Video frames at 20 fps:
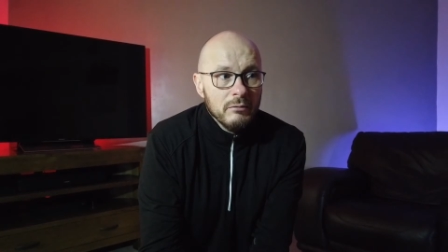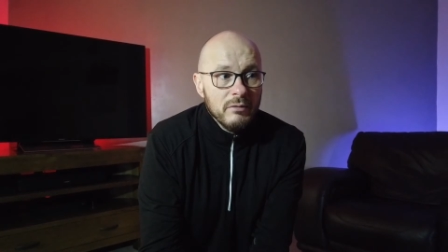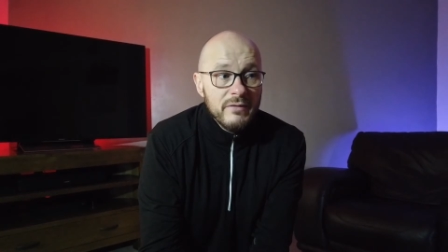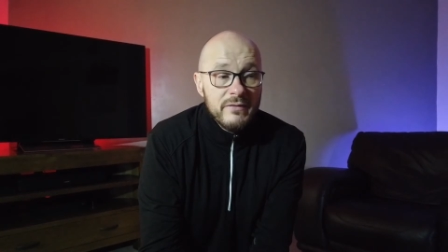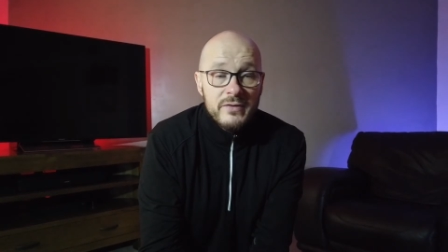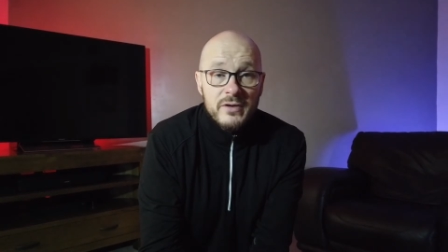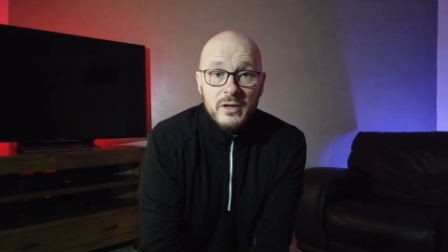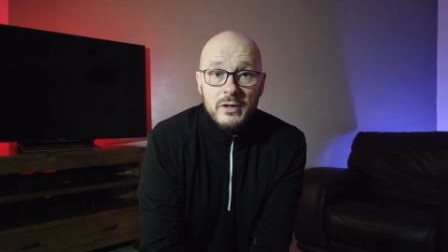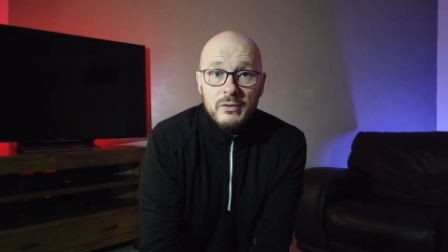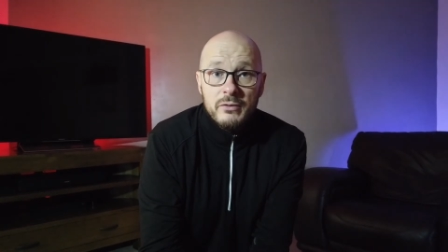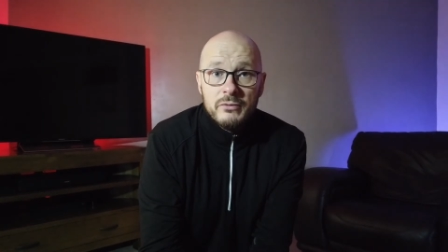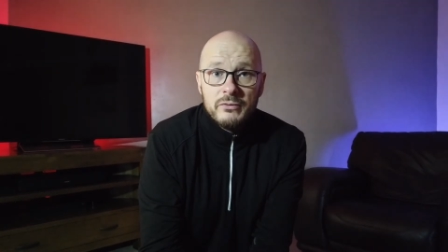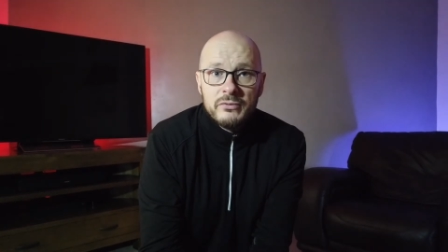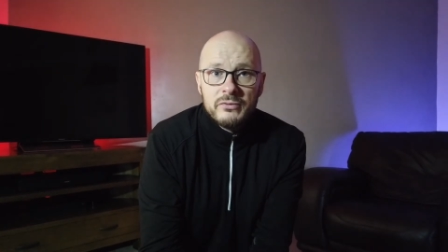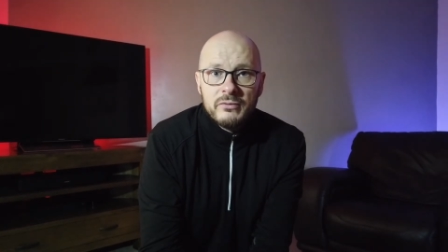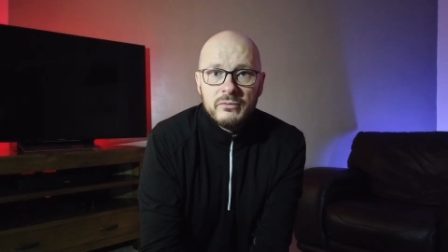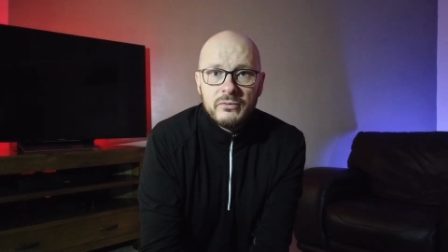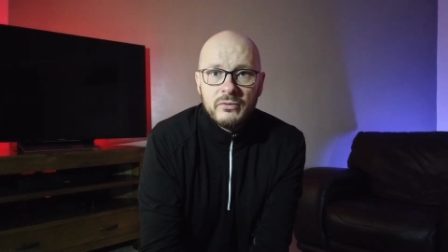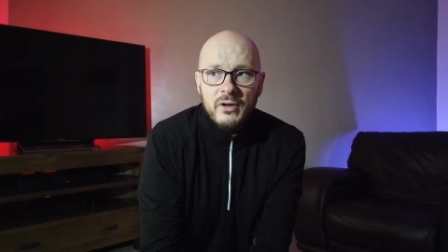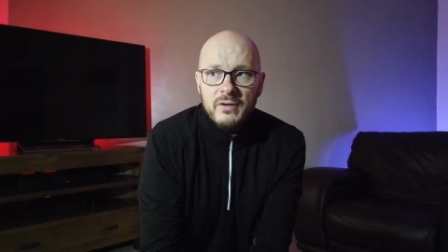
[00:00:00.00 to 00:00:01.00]

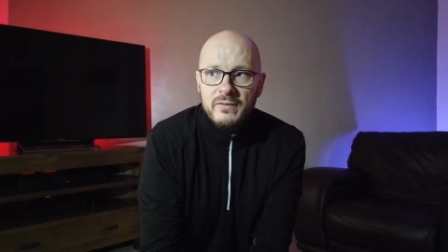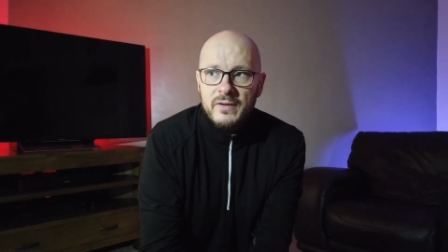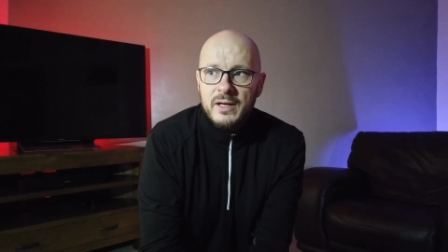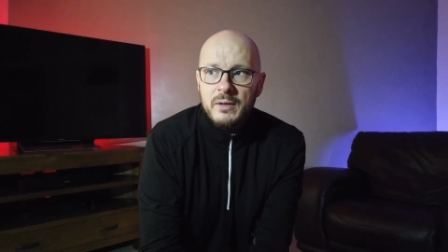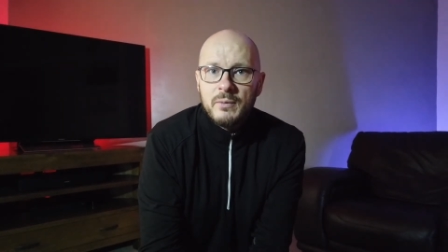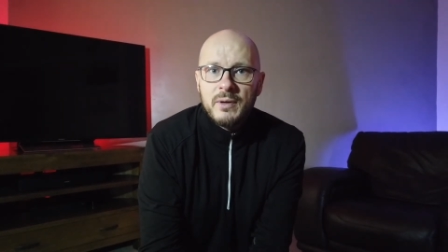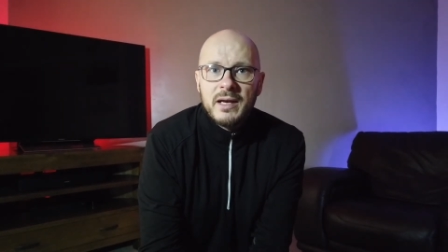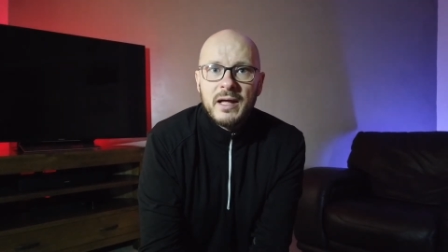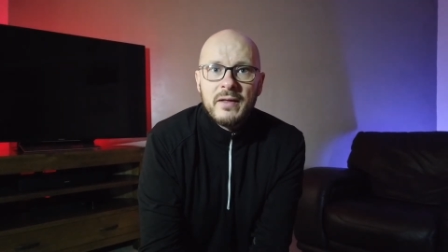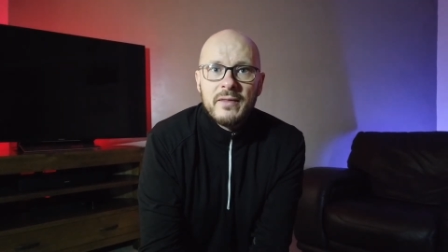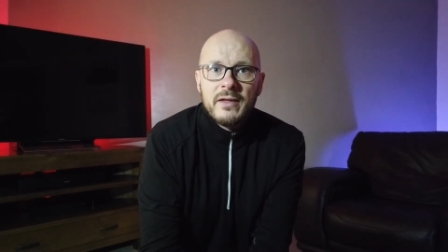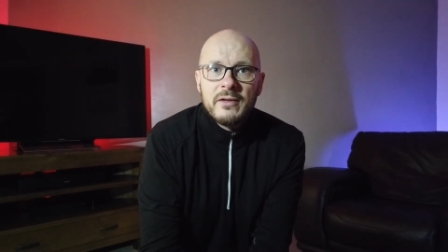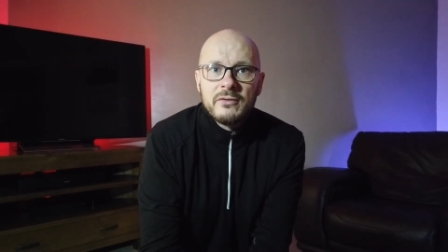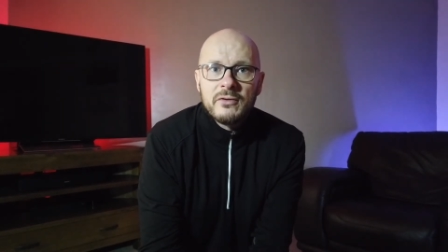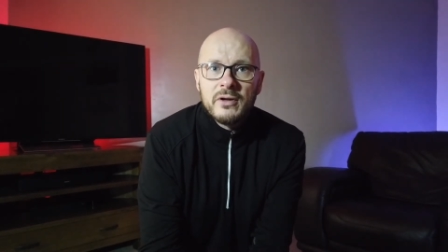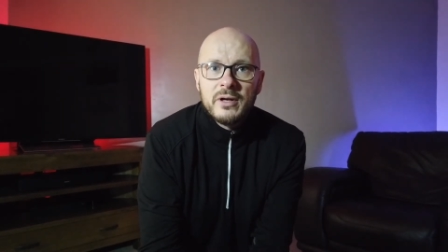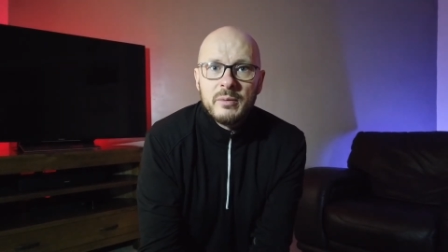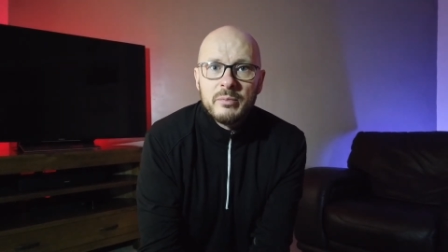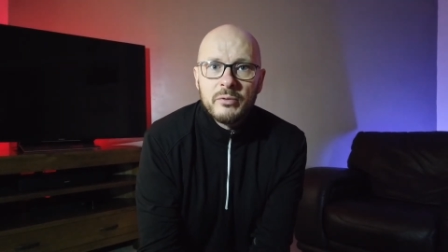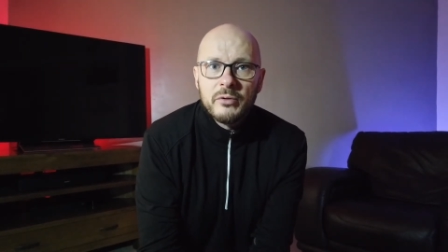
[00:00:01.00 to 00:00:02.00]
reviews. So if anyone out there has
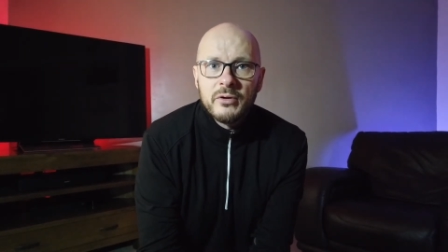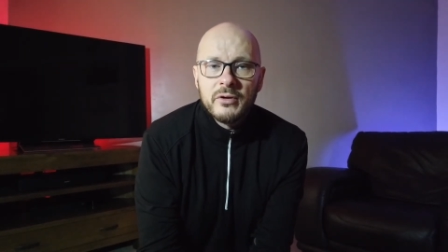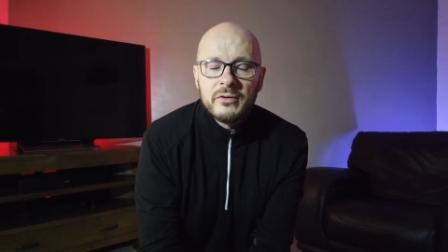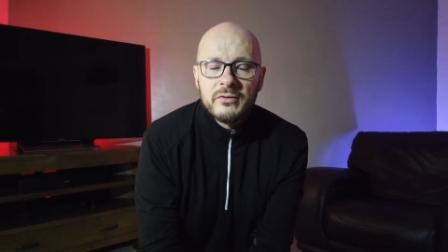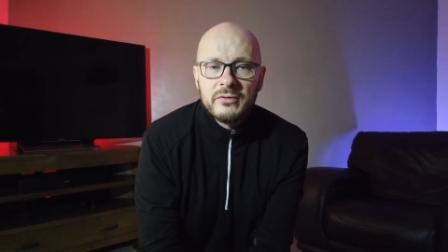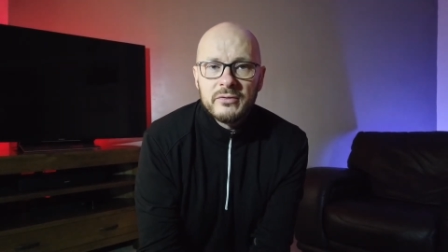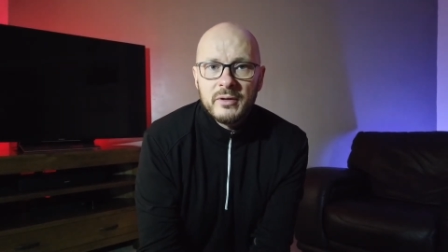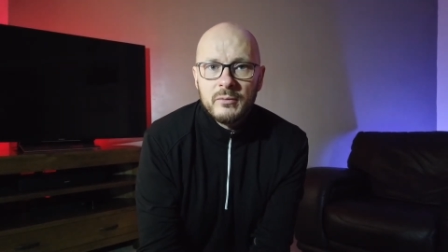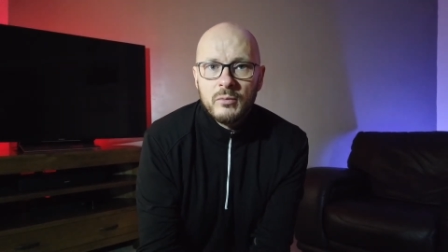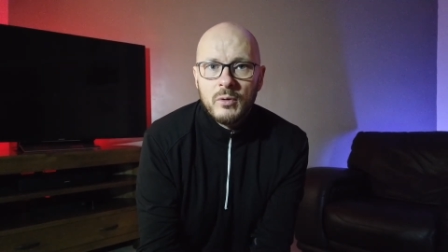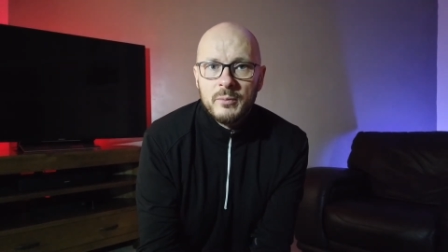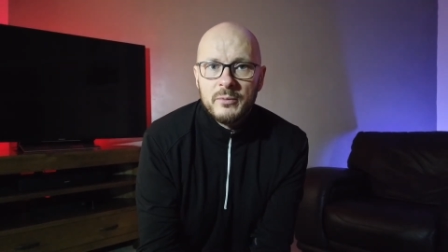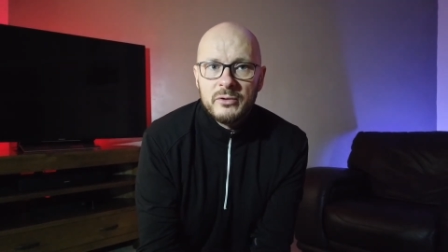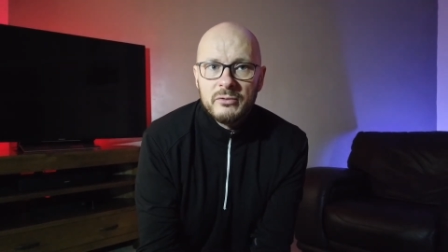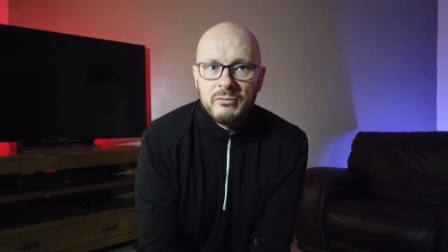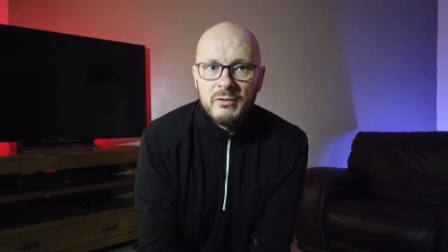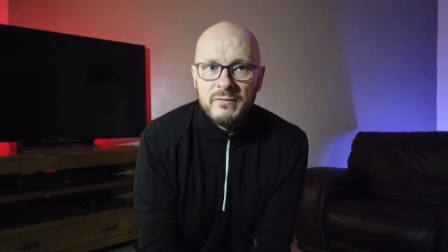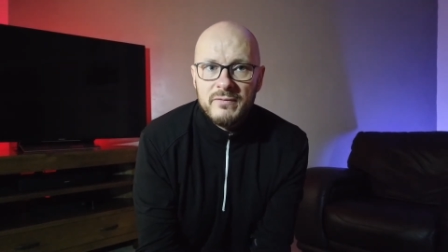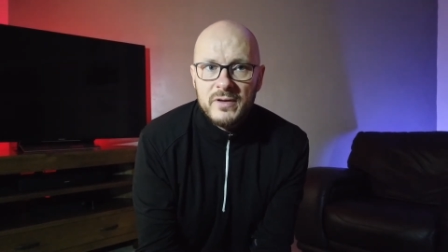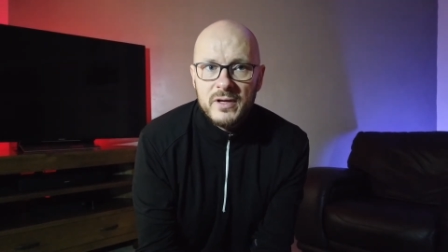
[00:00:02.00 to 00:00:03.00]
got any products they want me
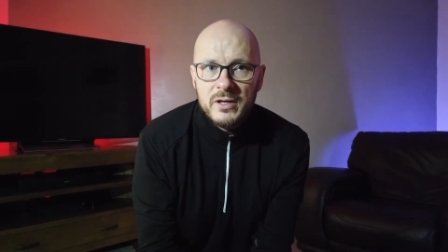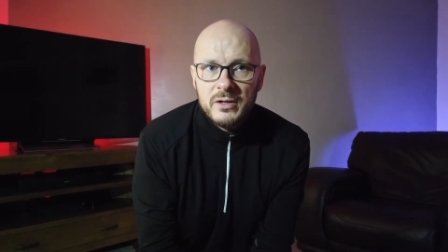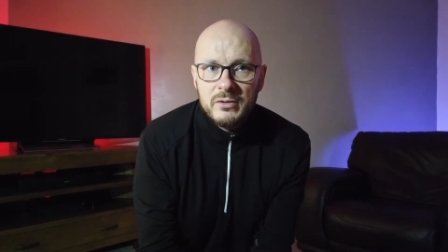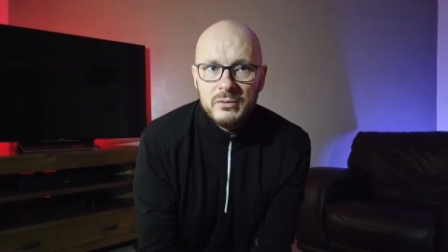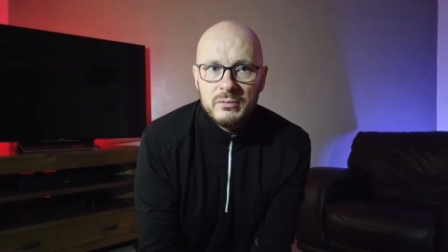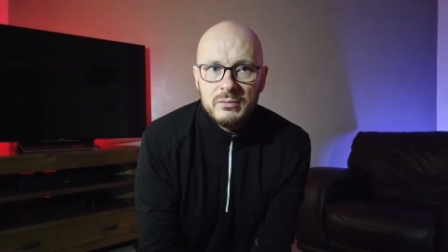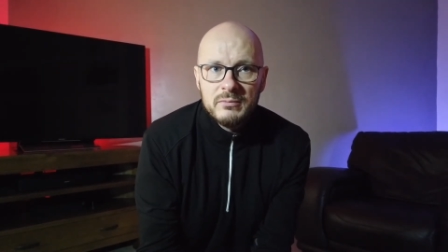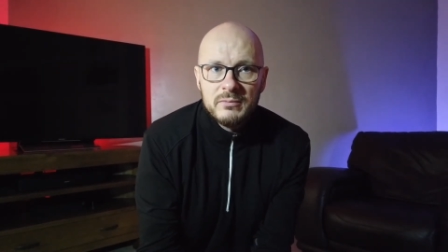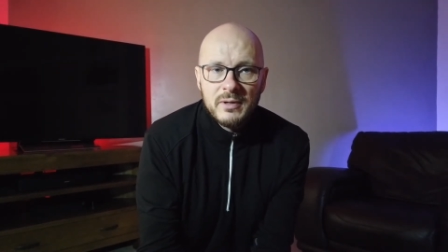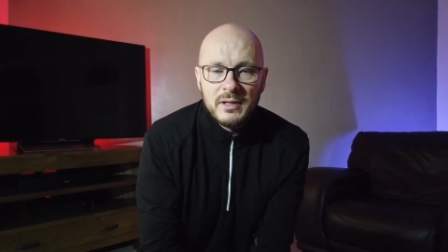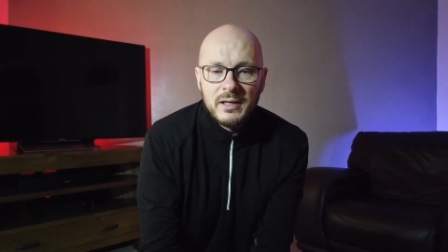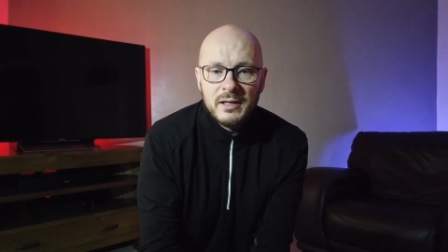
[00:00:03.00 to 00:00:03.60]
to review